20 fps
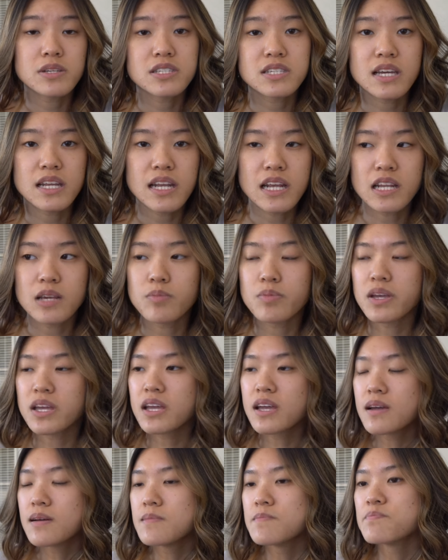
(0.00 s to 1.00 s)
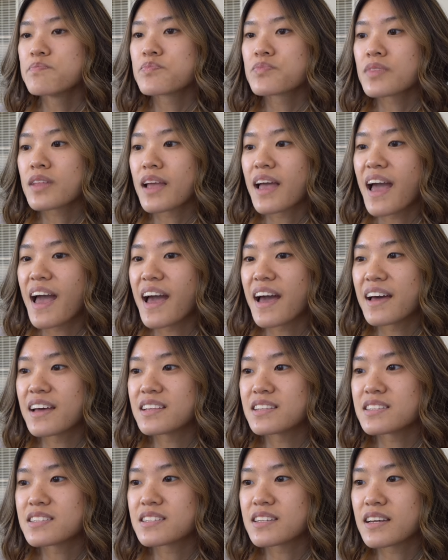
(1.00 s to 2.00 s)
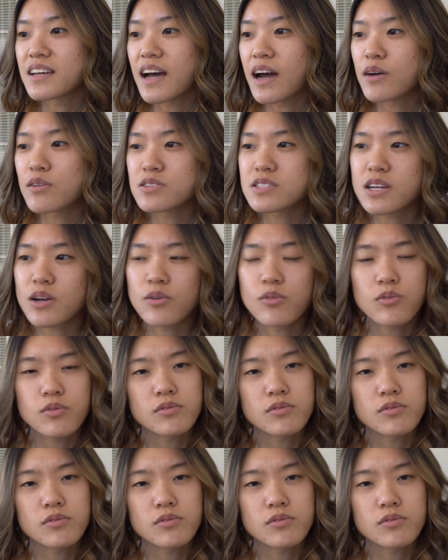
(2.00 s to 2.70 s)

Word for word: 1080p. And I was like,